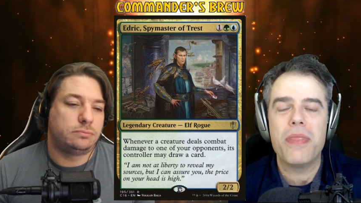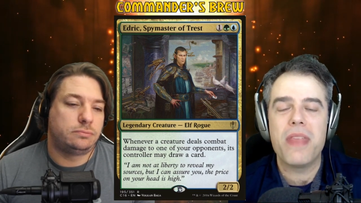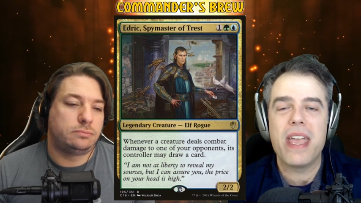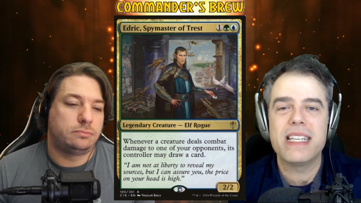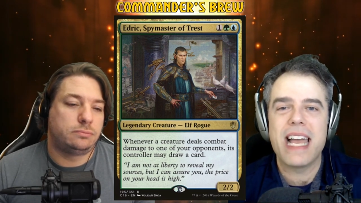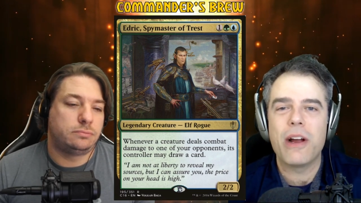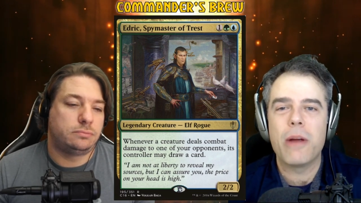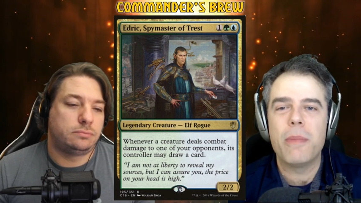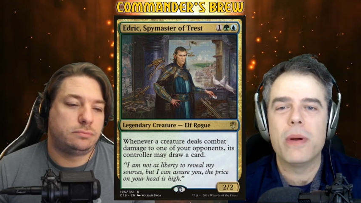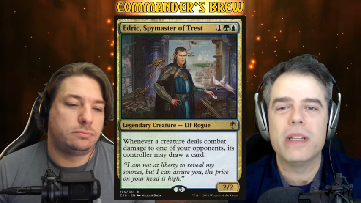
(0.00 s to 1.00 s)
Speaker 1: they attack our
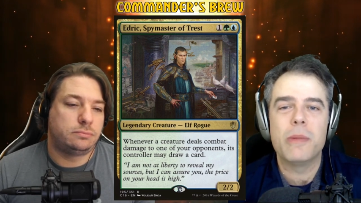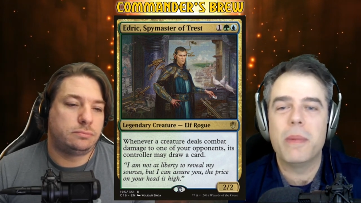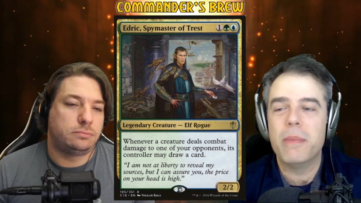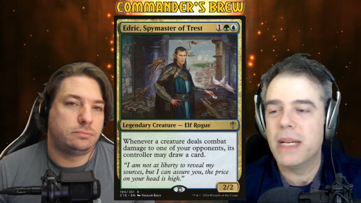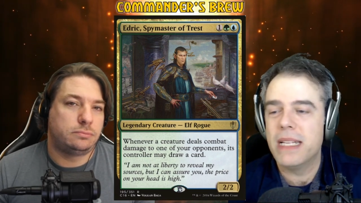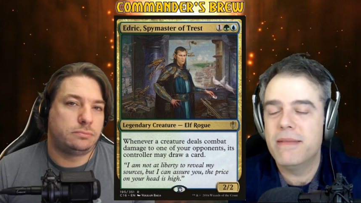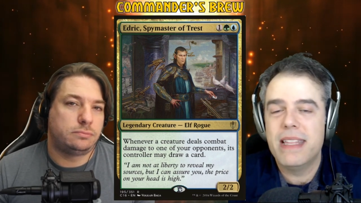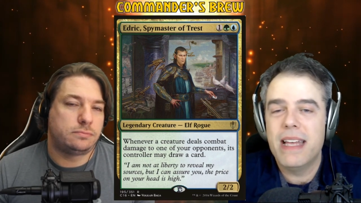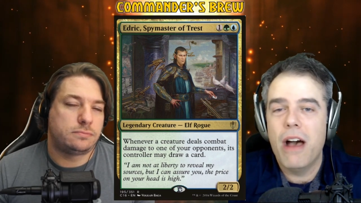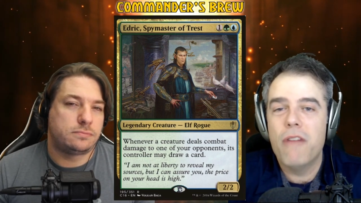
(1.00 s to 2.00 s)
opponents. But,
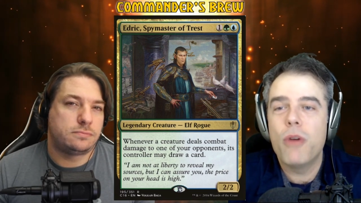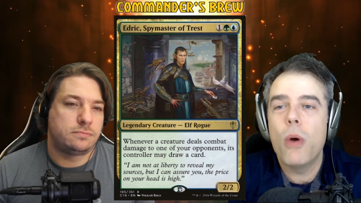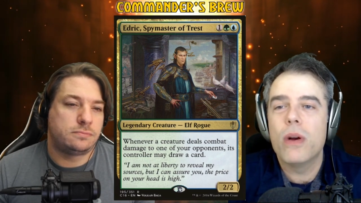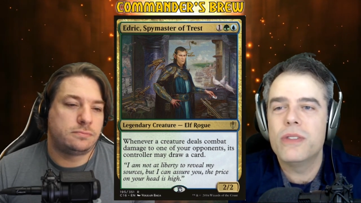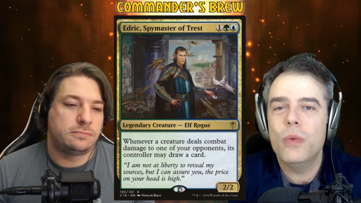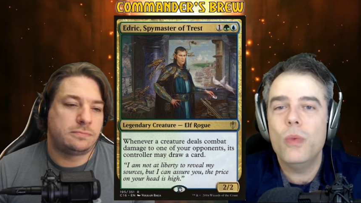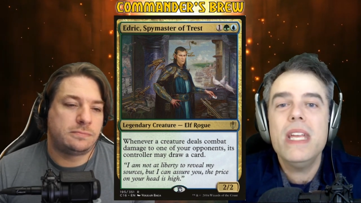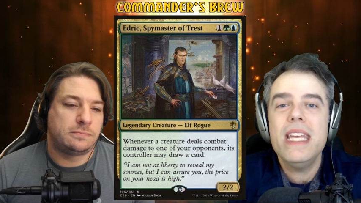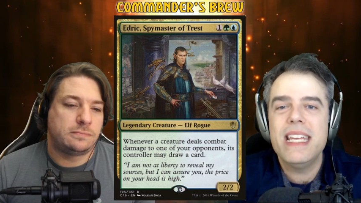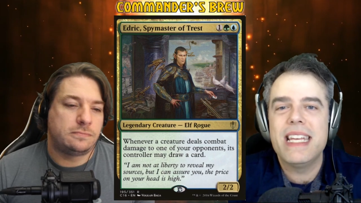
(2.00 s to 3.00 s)
the, of course,
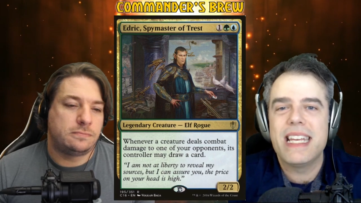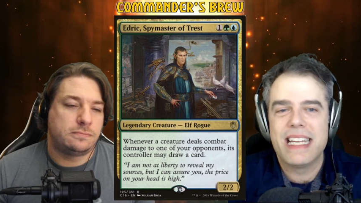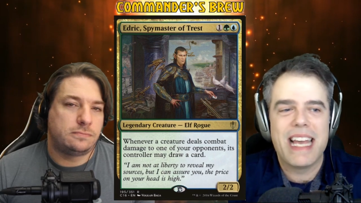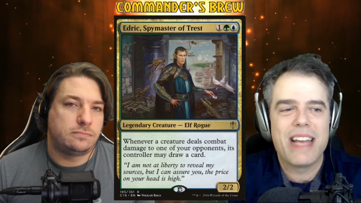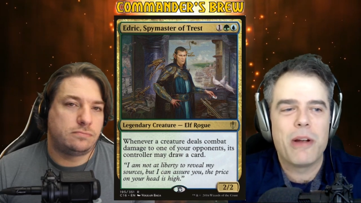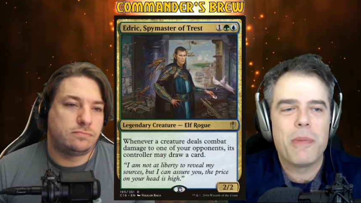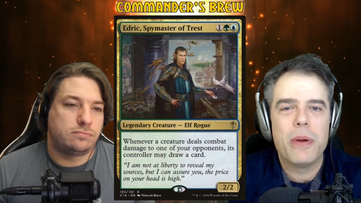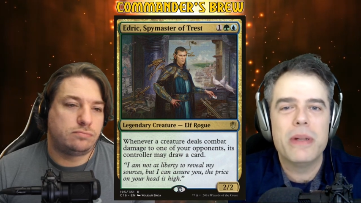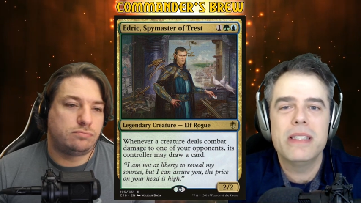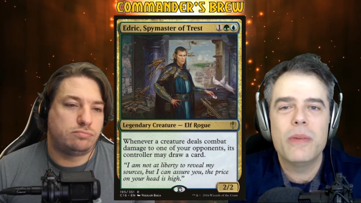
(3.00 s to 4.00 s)
we can attack our
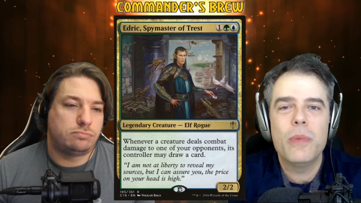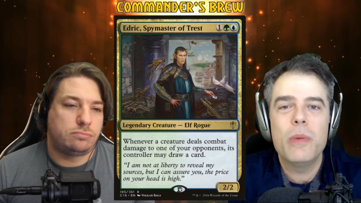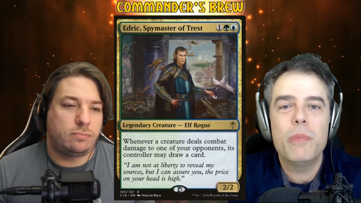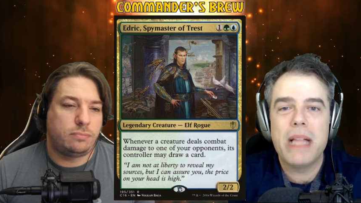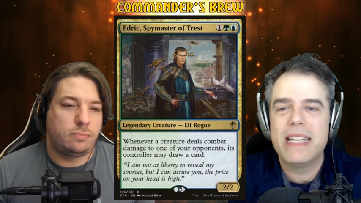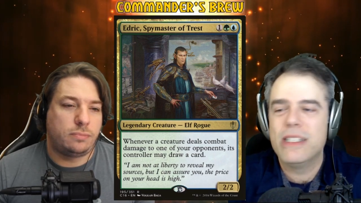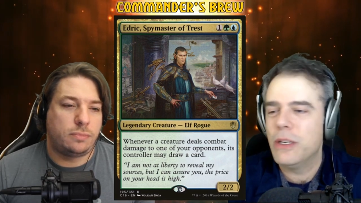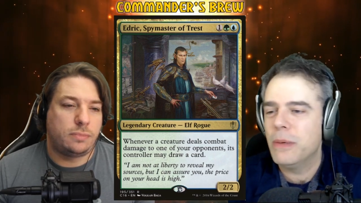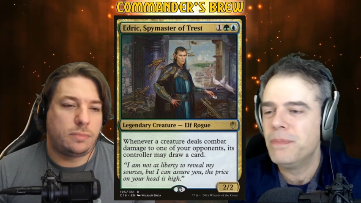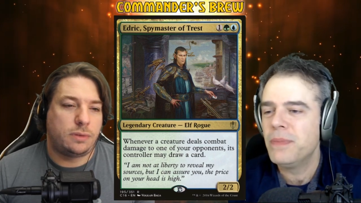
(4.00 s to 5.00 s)
opponents, and we plan
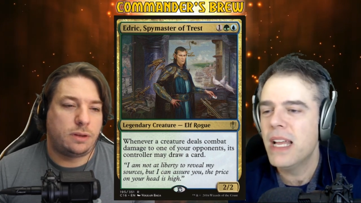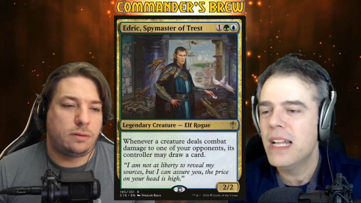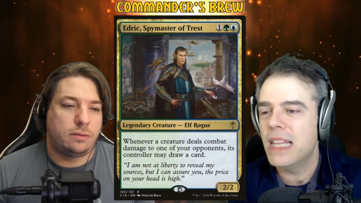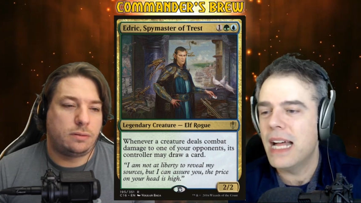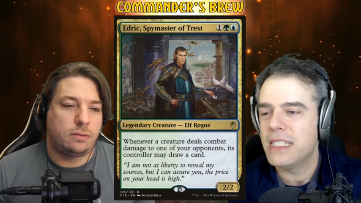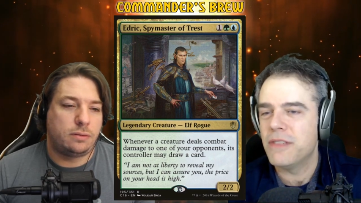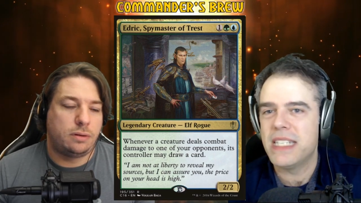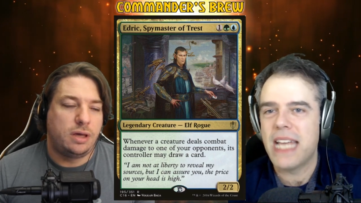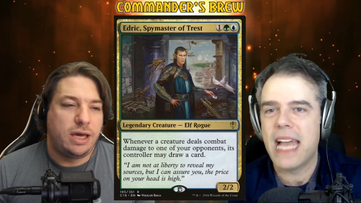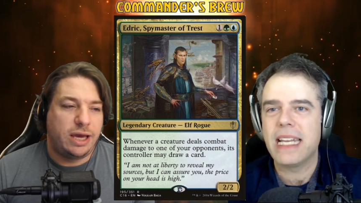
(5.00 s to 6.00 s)
to. Lots of
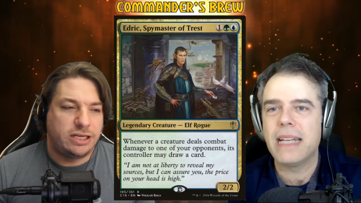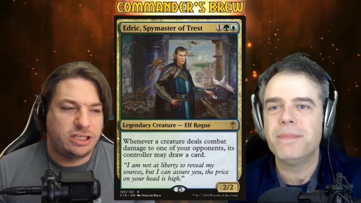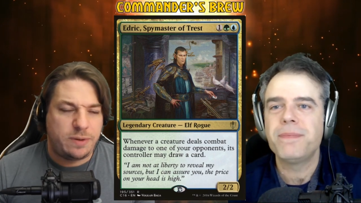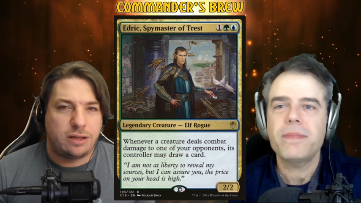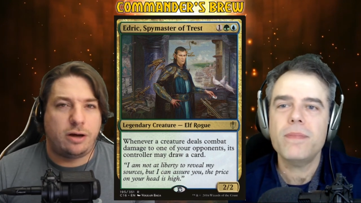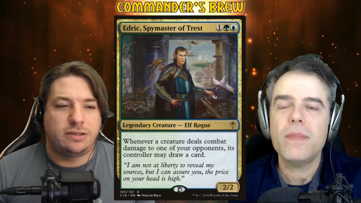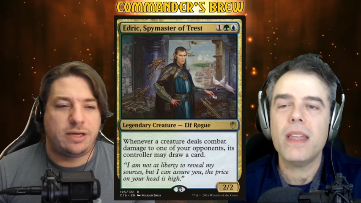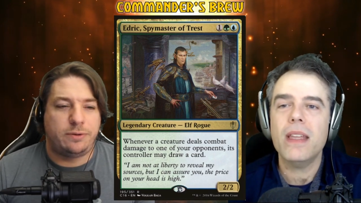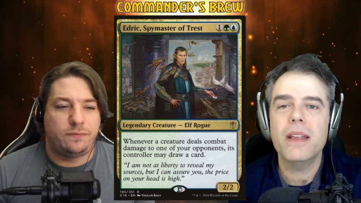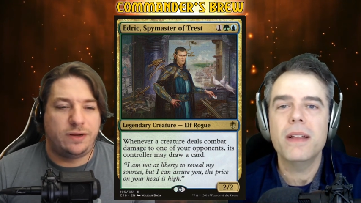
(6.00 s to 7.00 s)
attacking.
Speaker 2: It took me a long
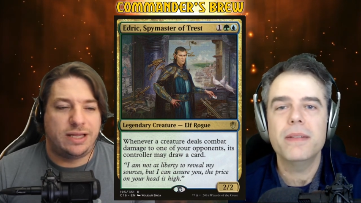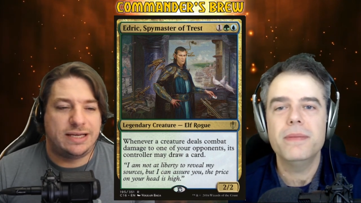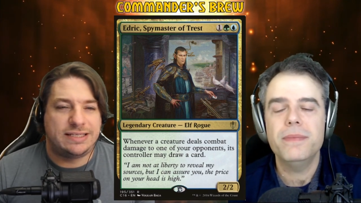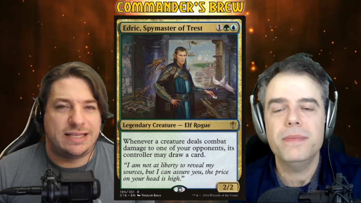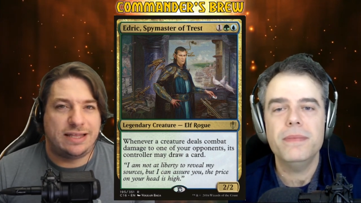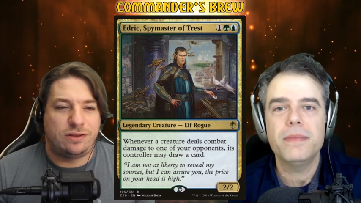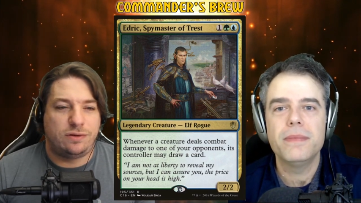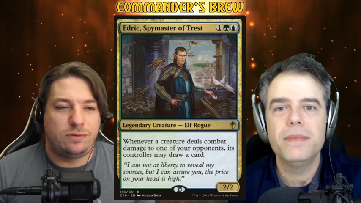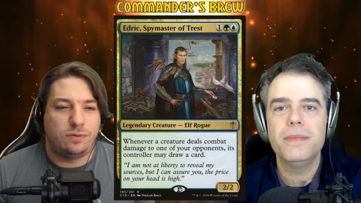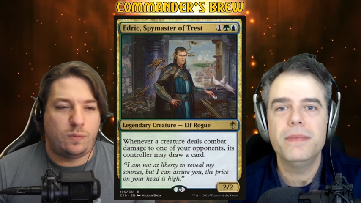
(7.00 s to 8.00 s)
time to realize that
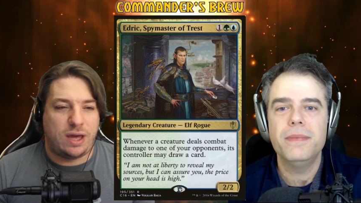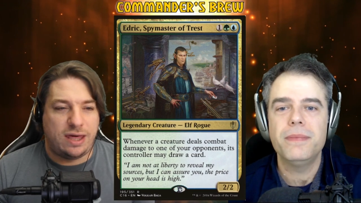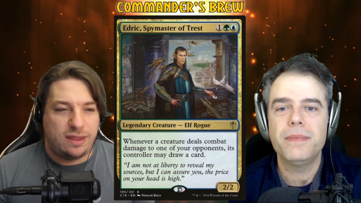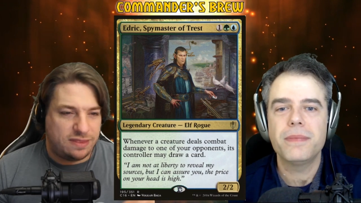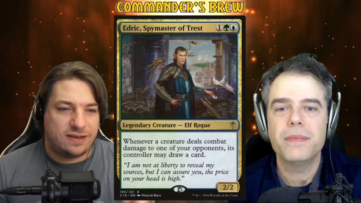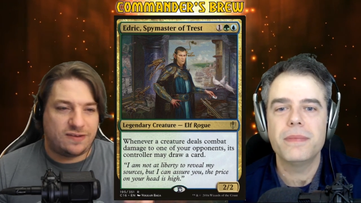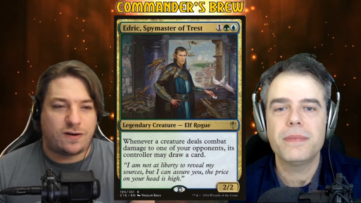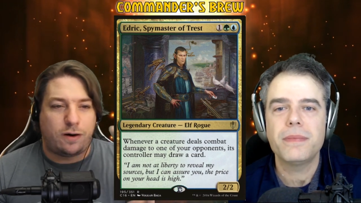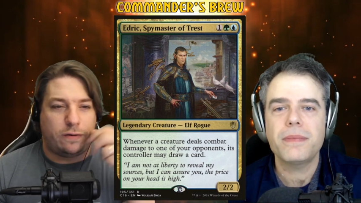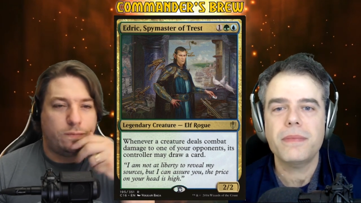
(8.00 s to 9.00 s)
the, the way this
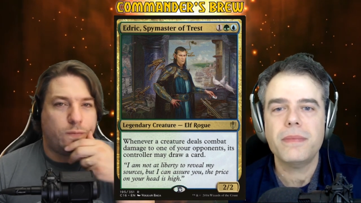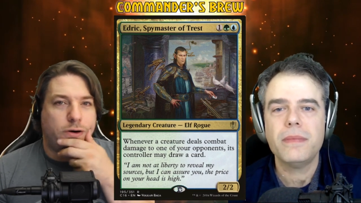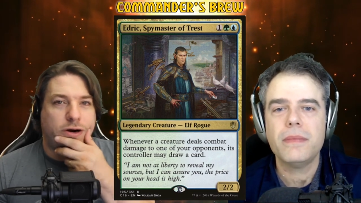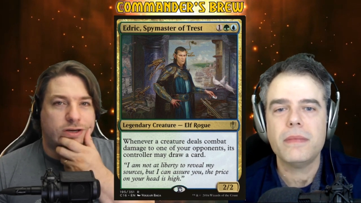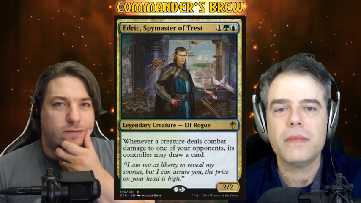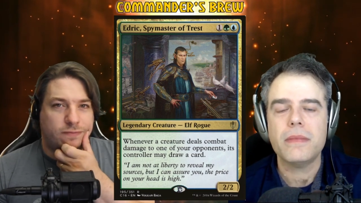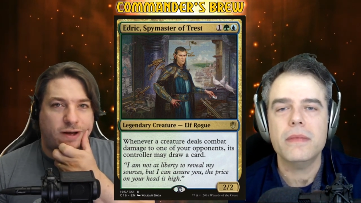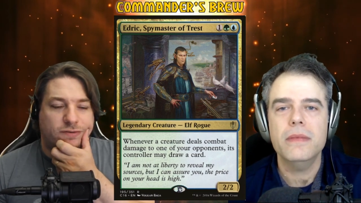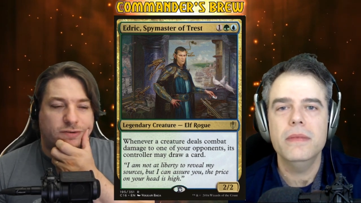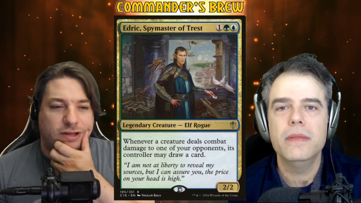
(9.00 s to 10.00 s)
card worked
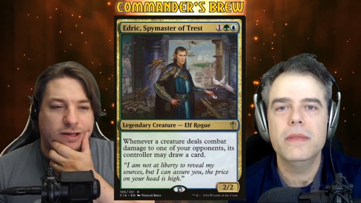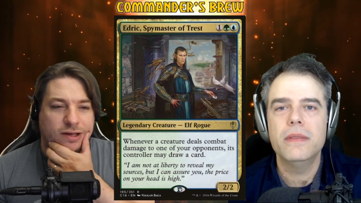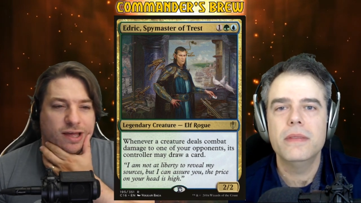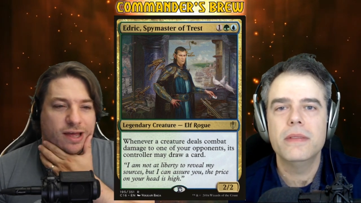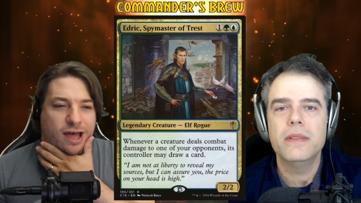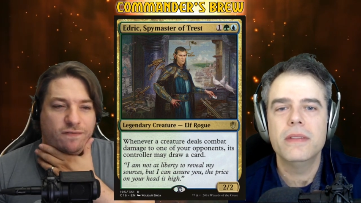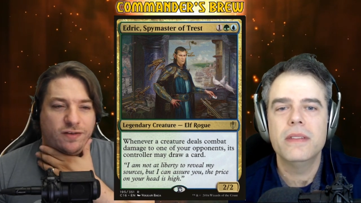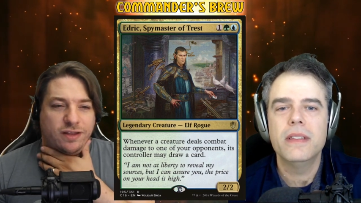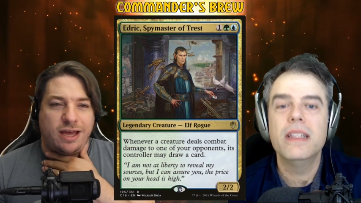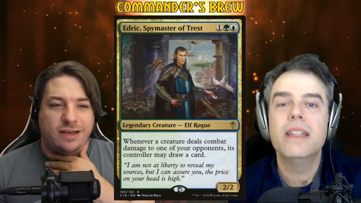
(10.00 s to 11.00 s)
after, like, I
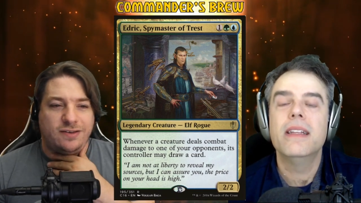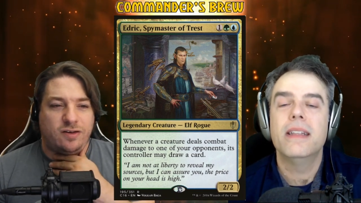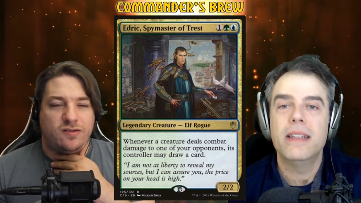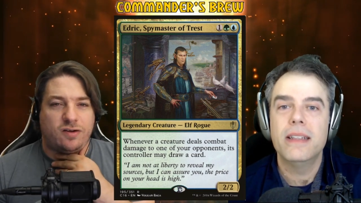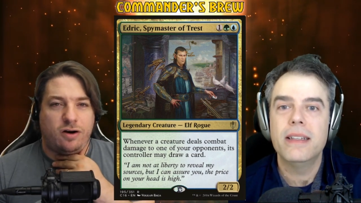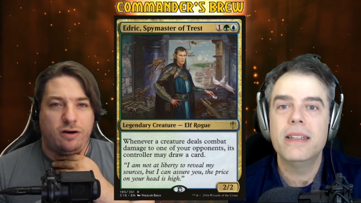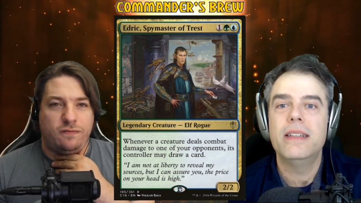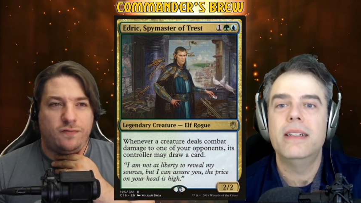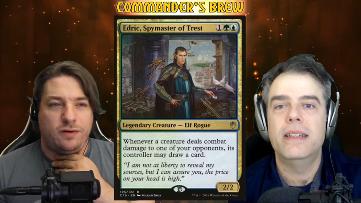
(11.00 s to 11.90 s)
feel like I saw this card for